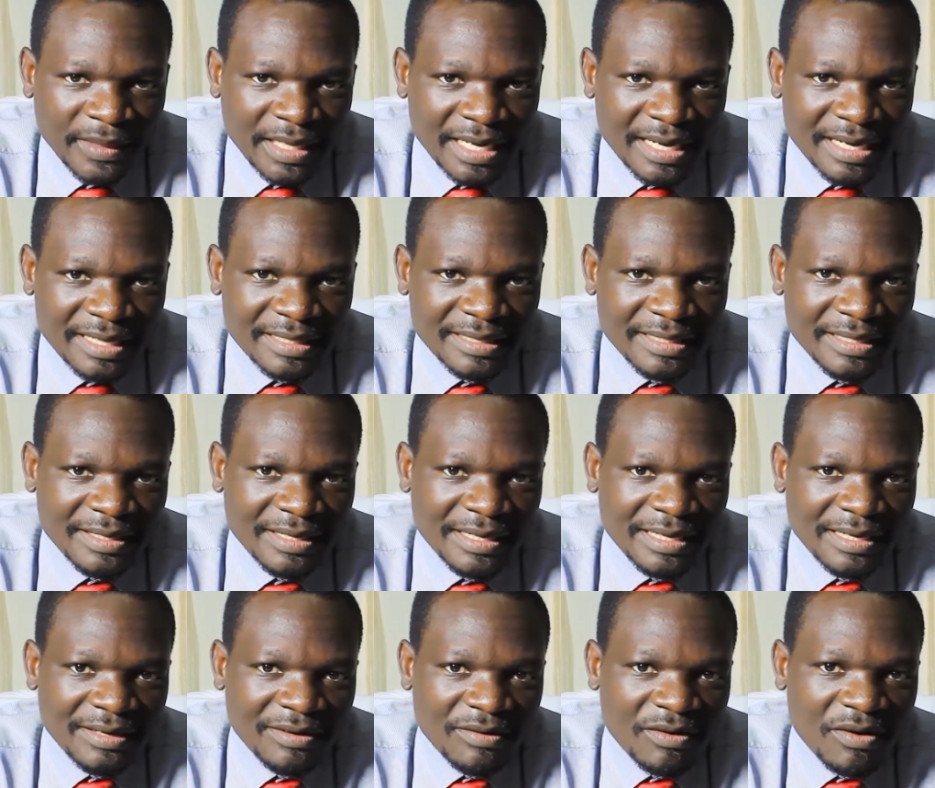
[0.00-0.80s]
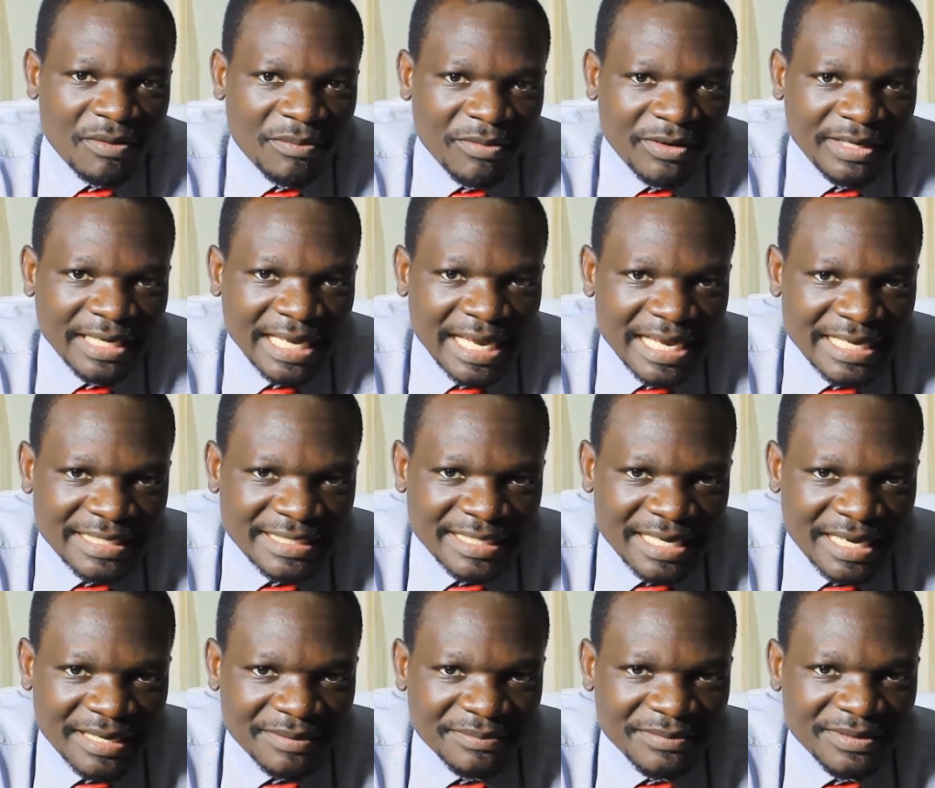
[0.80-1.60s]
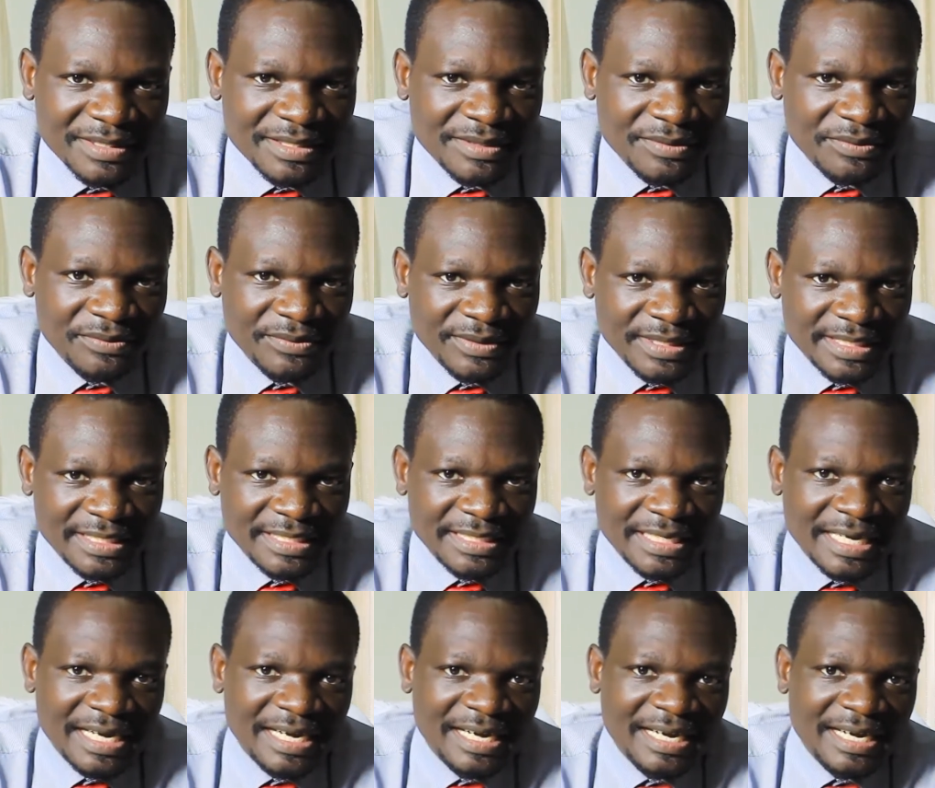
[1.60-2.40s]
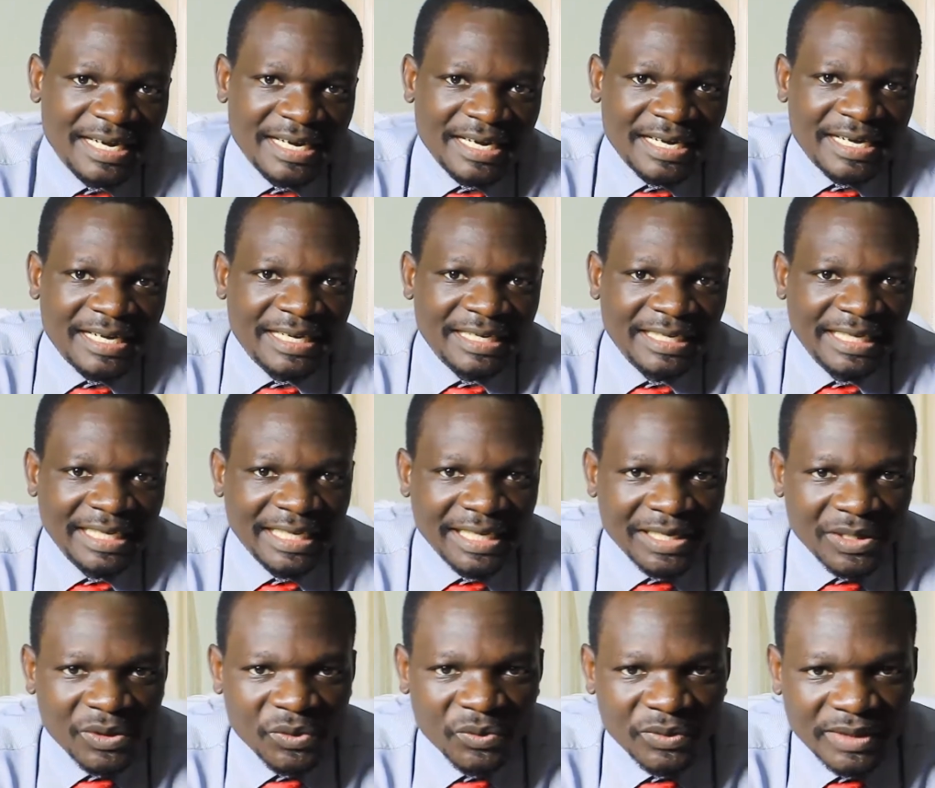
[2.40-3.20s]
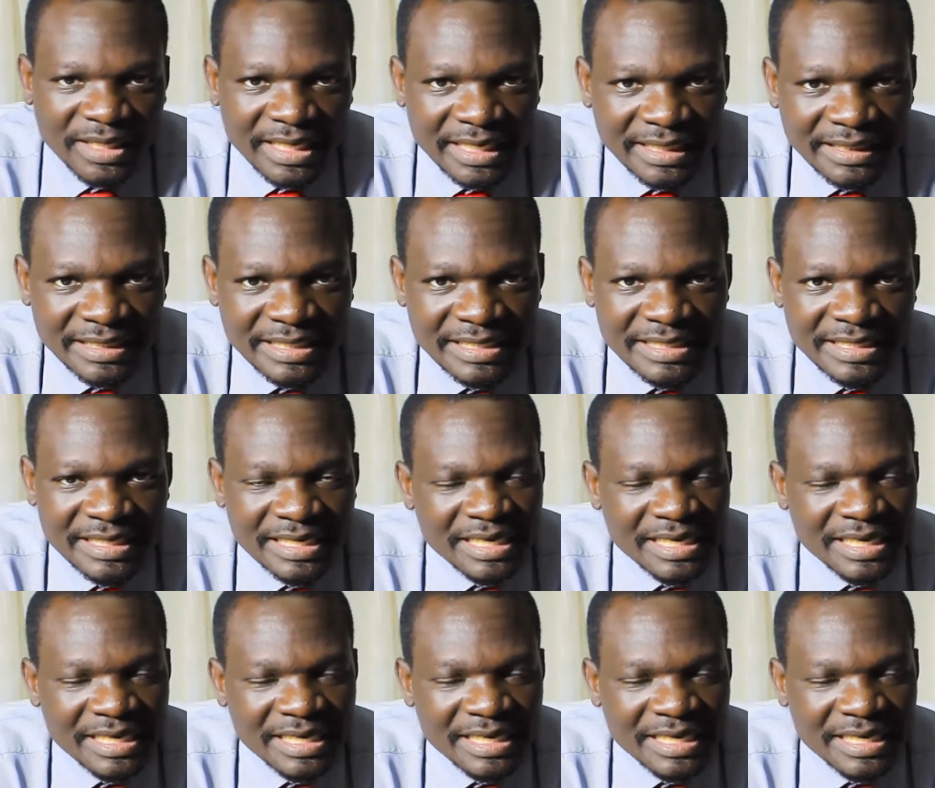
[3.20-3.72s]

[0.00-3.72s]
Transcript: And the common enzymes which are included